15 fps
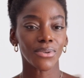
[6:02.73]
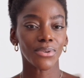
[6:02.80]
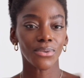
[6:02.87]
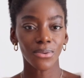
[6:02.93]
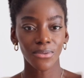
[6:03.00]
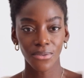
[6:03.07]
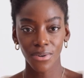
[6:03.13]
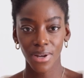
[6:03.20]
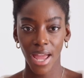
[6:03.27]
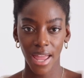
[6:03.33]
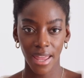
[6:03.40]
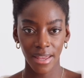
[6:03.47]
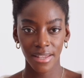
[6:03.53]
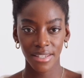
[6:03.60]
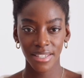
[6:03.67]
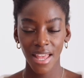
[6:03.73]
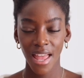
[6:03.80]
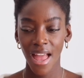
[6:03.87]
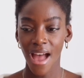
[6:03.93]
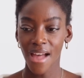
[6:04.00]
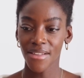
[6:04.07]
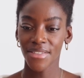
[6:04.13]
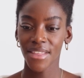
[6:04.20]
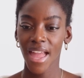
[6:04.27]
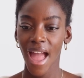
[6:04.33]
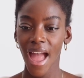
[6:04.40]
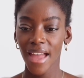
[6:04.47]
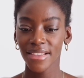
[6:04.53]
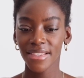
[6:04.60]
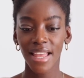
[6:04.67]
beautiful cakes, and then they
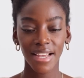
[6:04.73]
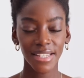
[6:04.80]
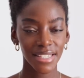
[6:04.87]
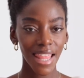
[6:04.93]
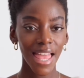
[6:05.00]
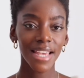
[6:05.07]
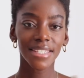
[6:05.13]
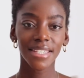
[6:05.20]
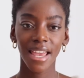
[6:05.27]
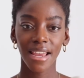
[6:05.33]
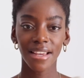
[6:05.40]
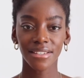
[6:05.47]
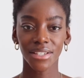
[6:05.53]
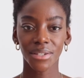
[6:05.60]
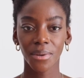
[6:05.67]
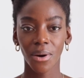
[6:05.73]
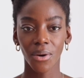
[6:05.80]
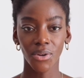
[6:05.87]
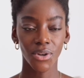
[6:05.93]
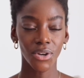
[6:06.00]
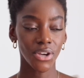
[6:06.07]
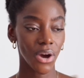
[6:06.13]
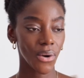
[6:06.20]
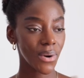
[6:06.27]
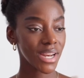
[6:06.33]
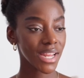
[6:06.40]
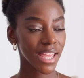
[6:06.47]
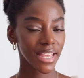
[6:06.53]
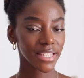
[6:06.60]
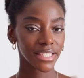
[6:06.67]
had like slice cakes as well. You could go in
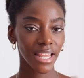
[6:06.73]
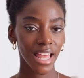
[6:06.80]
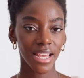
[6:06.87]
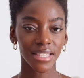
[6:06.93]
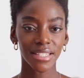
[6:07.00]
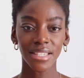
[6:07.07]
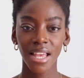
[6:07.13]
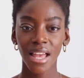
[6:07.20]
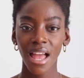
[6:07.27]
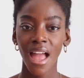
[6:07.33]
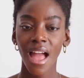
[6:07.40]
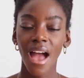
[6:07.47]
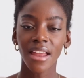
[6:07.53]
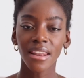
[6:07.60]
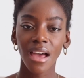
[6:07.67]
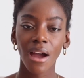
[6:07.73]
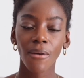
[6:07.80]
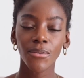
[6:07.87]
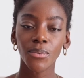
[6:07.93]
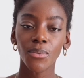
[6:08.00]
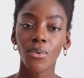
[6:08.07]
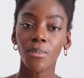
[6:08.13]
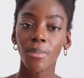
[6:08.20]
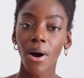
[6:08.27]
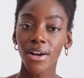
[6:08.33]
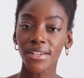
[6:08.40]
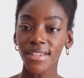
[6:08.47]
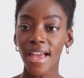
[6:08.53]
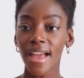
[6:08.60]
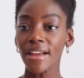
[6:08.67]
and get a slice, and I would walk
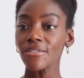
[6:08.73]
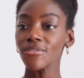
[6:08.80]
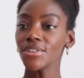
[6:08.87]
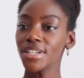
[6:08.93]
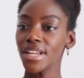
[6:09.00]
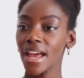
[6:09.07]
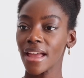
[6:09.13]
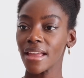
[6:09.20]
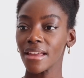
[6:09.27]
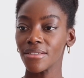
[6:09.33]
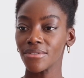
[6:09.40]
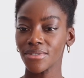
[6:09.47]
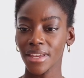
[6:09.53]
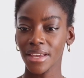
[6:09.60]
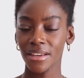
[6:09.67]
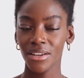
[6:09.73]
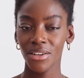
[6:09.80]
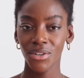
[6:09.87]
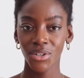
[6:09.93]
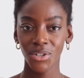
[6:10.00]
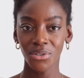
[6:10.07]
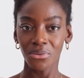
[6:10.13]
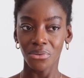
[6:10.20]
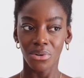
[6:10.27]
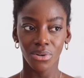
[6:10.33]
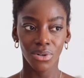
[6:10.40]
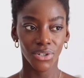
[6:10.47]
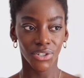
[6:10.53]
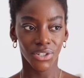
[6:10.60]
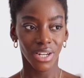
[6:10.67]
past every day and think,
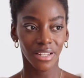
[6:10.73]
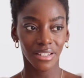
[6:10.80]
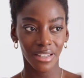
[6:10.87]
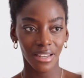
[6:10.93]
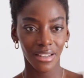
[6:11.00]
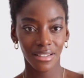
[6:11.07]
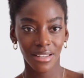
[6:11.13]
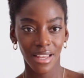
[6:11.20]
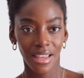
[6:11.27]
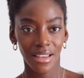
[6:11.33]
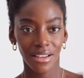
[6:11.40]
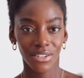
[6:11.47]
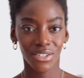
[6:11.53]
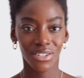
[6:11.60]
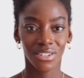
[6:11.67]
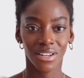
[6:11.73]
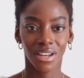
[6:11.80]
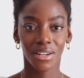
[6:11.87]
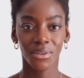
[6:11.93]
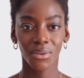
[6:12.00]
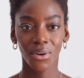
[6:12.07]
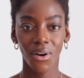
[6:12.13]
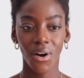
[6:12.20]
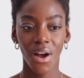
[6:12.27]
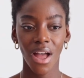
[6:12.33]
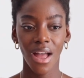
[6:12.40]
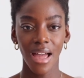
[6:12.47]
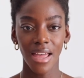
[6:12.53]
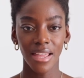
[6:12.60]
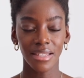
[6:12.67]
oh, should I get a cake? Should I not?
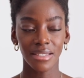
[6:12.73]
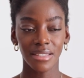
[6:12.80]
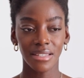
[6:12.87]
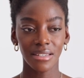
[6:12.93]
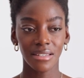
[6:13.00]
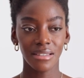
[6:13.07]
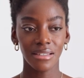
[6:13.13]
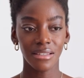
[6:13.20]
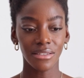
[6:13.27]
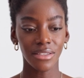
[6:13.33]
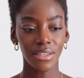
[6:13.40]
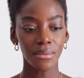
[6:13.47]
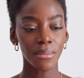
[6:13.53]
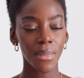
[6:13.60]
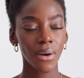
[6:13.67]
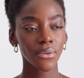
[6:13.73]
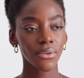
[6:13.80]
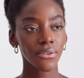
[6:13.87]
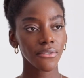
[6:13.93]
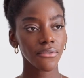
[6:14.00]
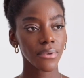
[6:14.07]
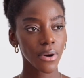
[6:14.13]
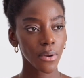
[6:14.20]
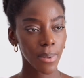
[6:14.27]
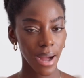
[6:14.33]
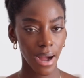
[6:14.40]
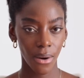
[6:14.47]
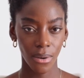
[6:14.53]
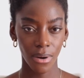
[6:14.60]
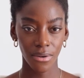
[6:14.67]
And the amount of
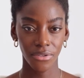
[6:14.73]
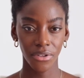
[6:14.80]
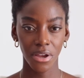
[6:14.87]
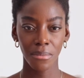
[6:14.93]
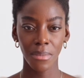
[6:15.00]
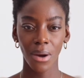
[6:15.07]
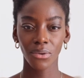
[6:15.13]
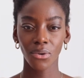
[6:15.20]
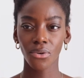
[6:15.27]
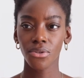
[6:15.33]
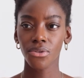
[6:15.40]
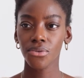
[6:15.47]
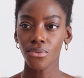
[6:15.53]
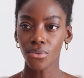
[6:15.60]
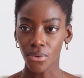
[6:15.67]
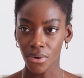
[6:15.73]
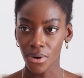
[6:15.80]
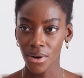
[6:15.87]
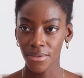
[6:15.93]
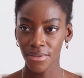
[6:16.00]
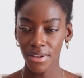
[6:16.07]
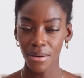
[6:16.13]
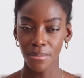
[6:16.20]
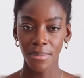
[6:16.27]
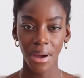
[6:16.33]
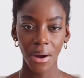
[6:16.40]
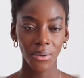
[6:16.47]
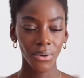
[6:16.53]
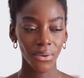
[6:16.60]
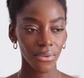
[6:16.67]
willpower, the amount of thought, the
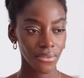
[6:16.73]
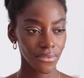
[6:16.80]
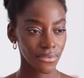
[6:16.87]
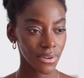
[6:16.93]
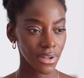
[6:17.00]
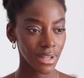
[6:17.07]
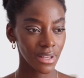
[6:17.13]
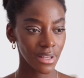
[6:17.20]
amount of